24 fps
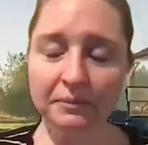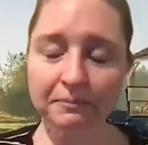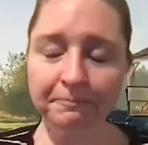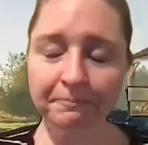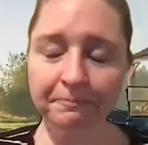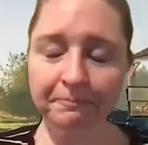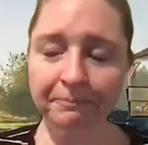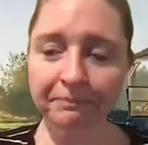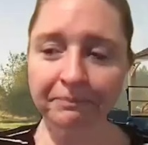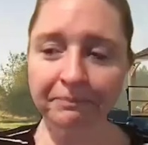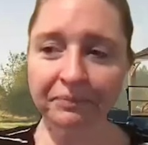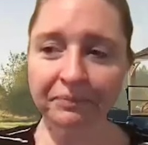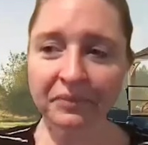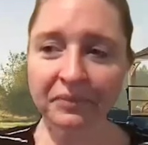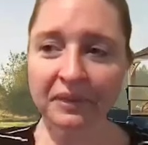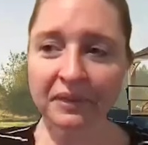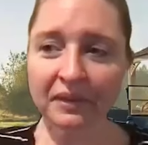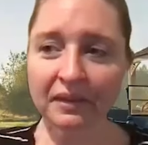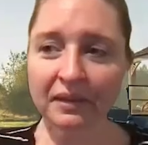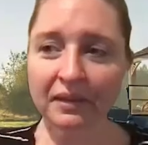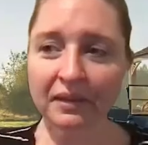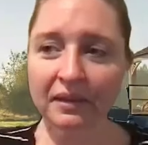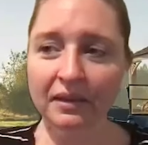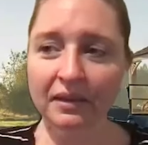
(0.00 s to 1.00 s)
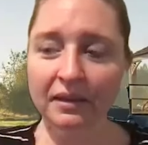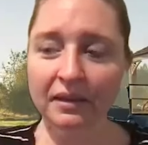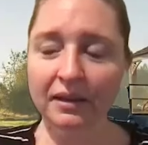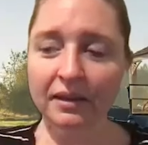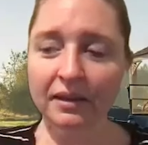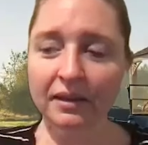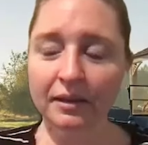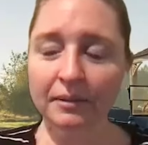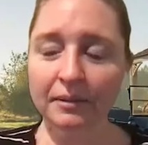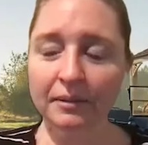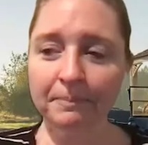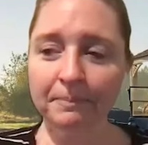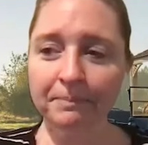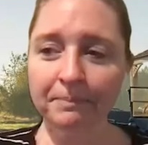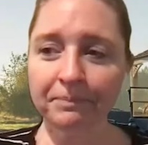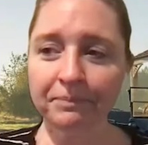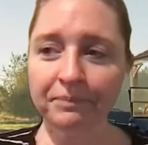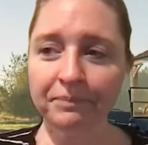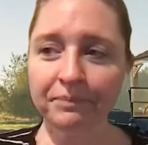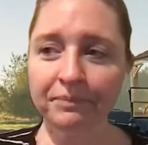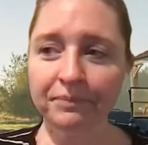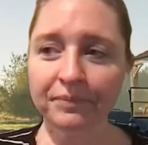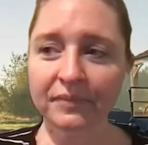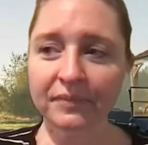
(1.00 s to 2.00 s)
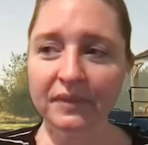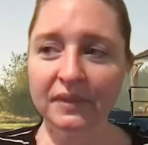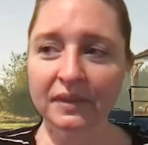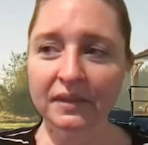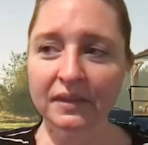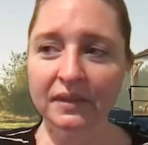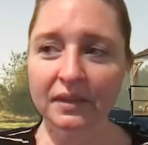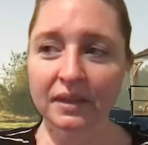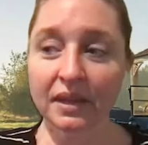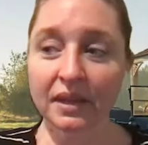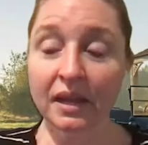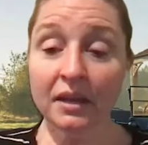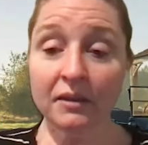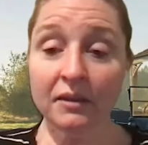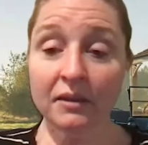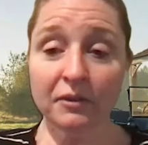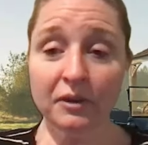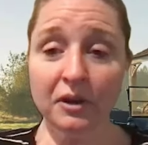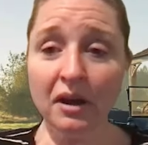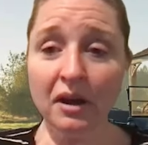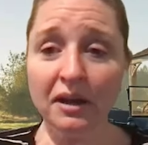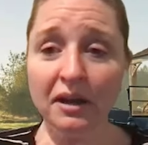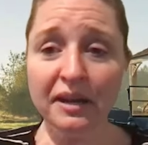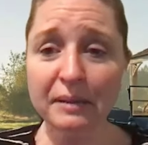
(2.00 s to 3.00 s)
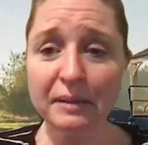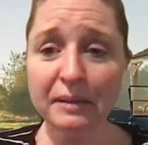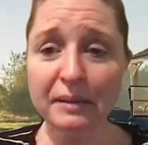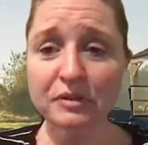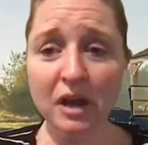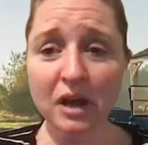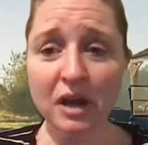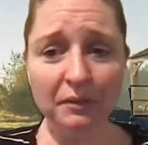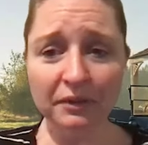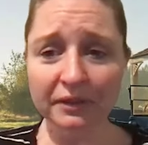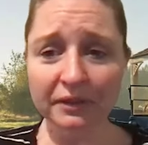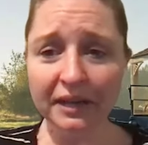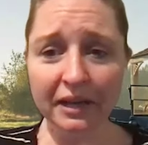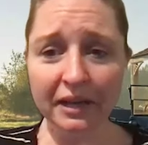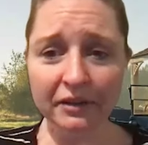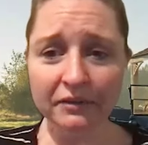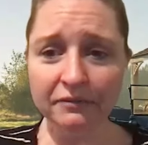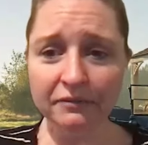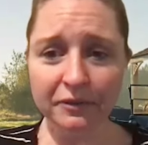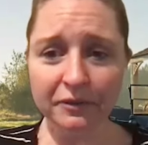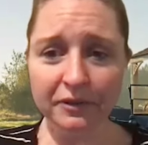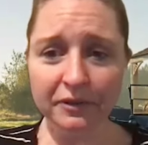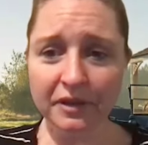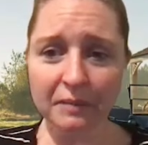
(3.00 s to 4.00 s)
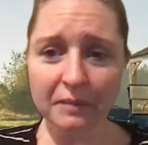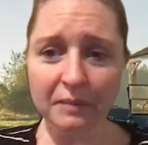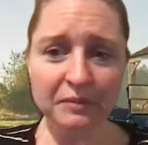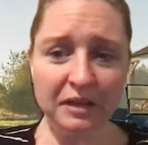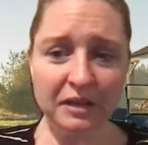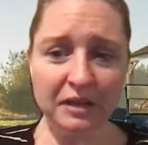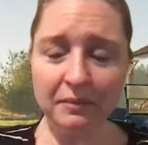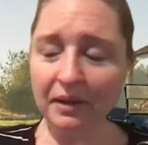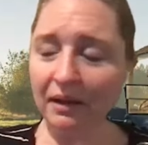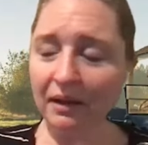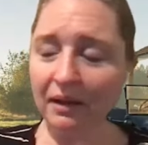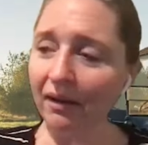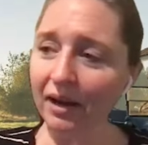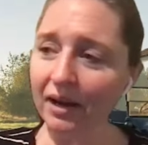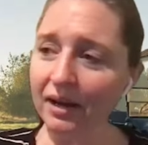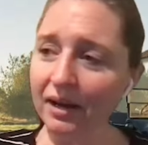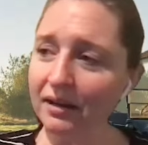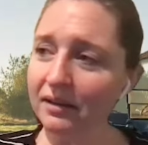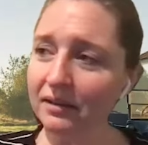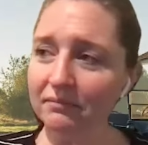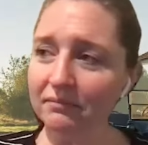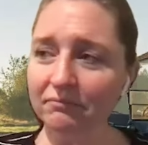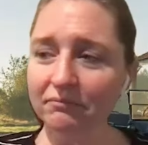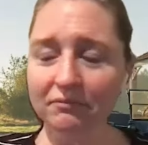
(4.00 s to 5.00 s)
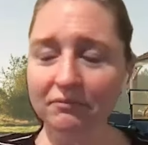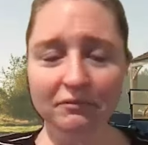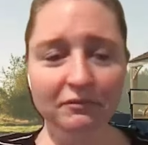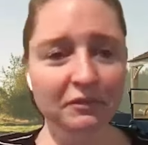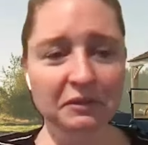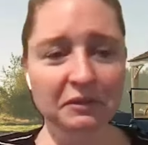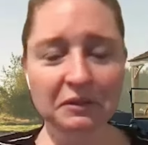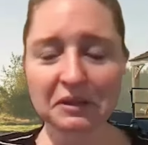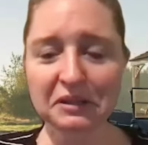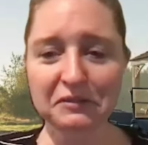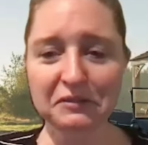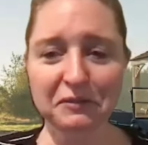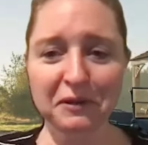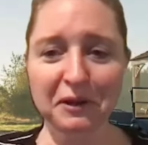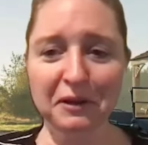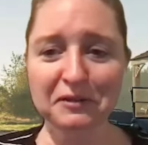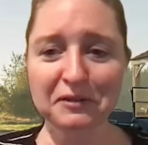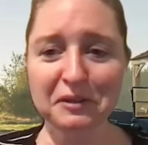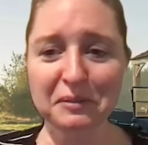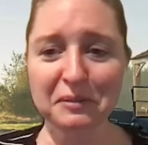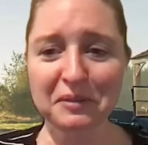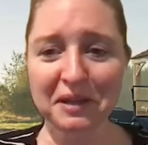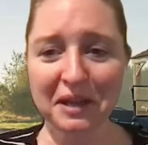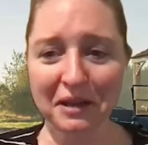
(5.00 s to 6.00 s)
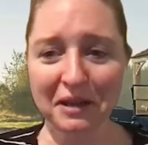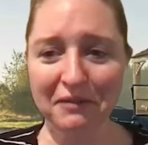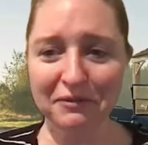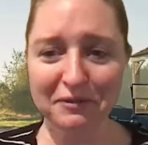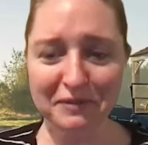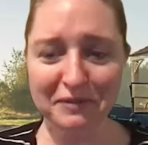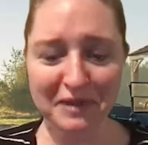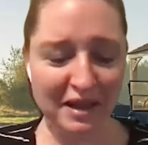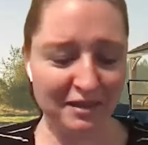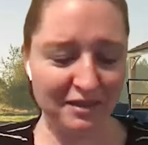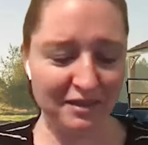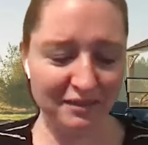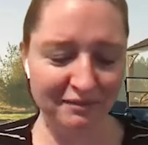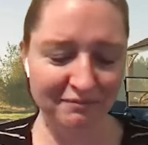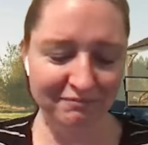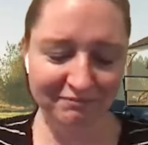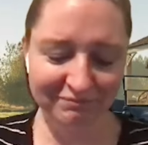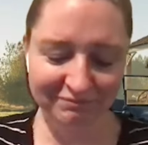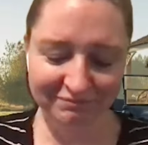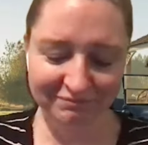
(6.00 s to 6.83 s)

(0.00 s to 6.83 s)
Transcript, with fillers: and um, and if you're not going to keep Tom around for them to get married, then let's figure something out for Faith.